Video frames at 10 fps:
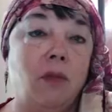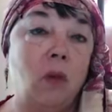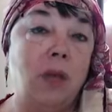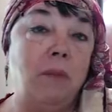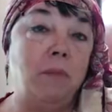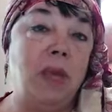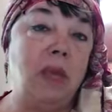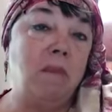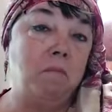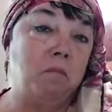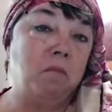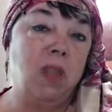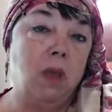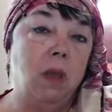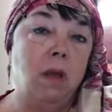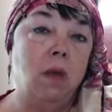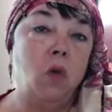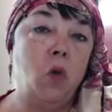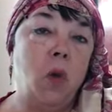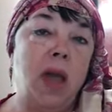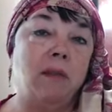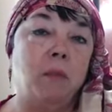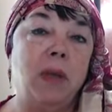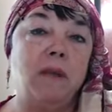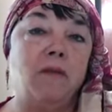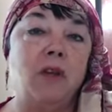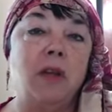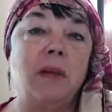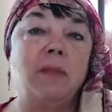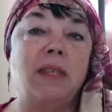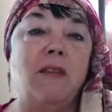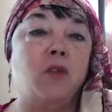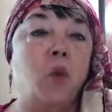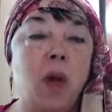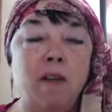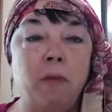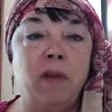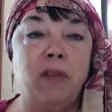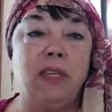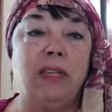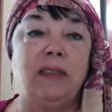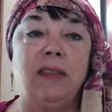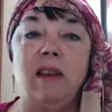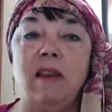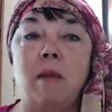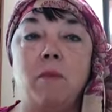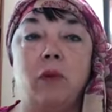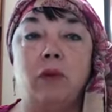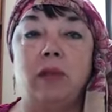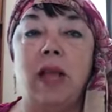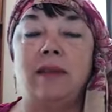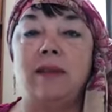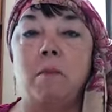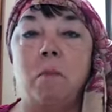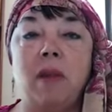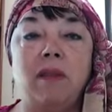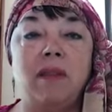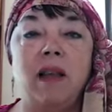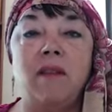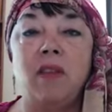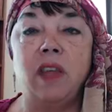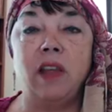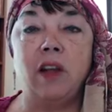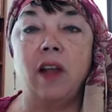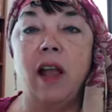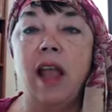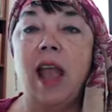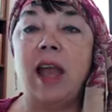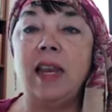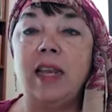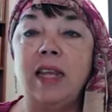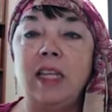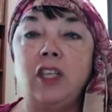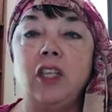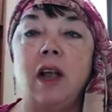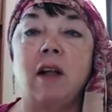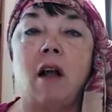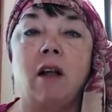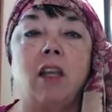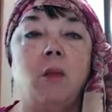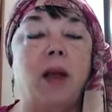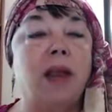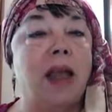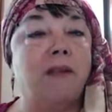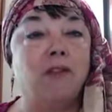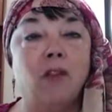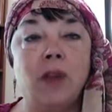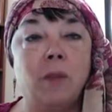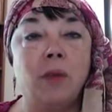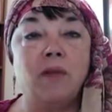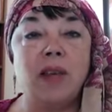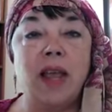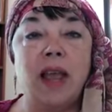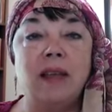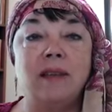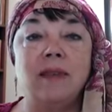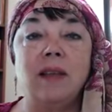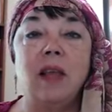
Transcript: though he be, who hath built for himself 12 pavilions in numbers as the months of the year, and in each a concubine after the number of the days.